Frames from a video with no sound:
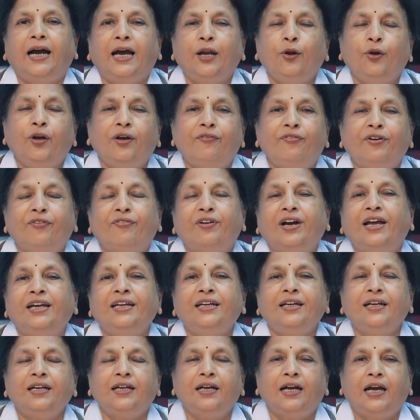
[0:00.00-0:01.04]
Hello everyone,
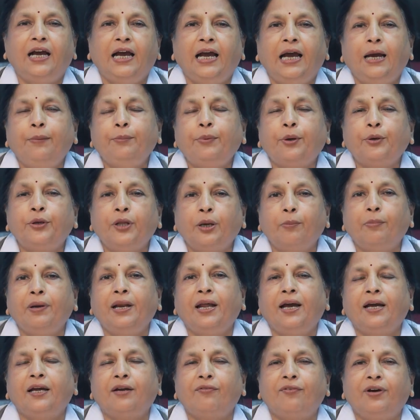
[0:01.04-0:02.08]
I'm Dr.
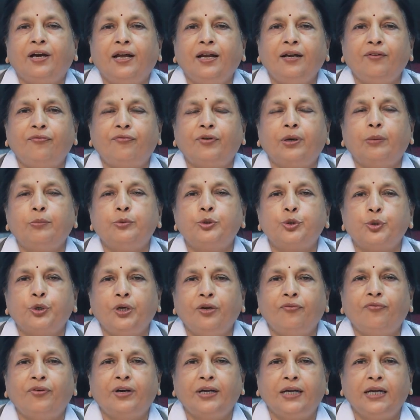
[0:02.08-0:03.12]
Nirmala Agarwal from
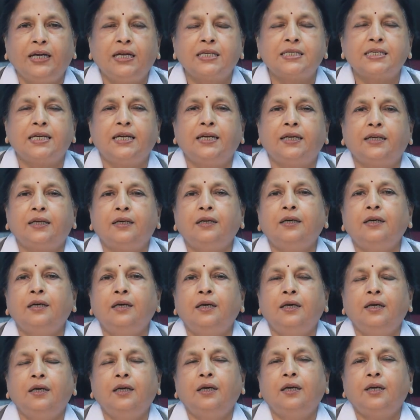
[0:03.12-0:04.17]
Juhi Fertility Centre,
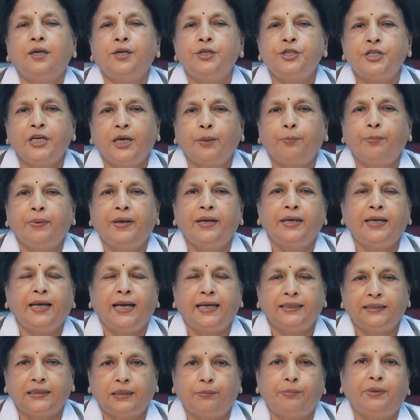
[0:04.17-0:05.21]
Sheikhpet,
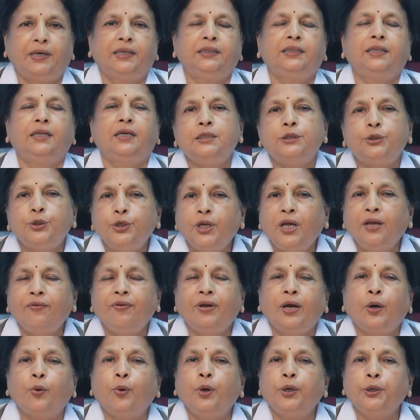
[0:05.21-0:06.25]
Hyderabad. Today
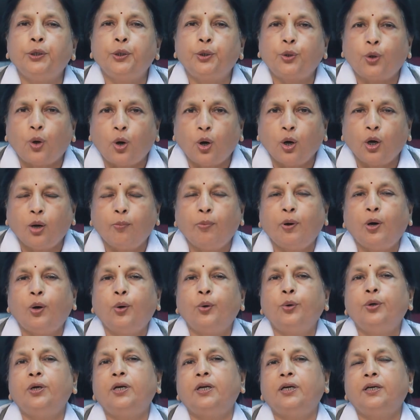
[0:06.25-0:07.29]
we are going to talk
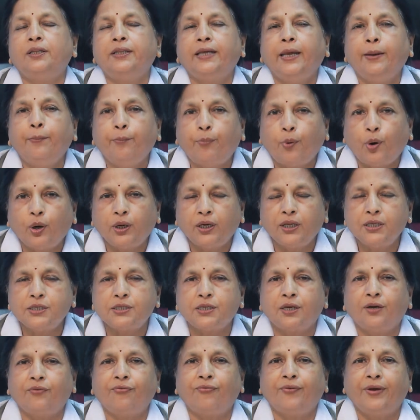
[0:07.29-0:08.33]
about the importance
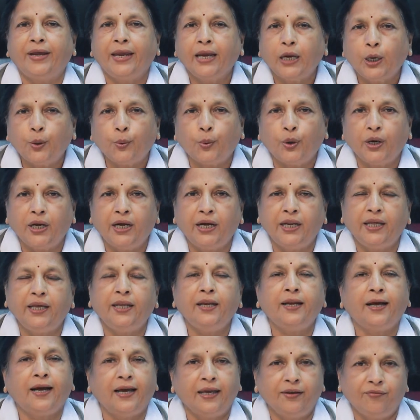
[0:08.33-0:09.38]
of egg quality
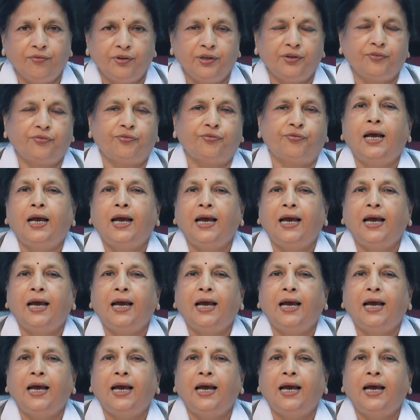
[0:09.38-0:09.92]
in IVF.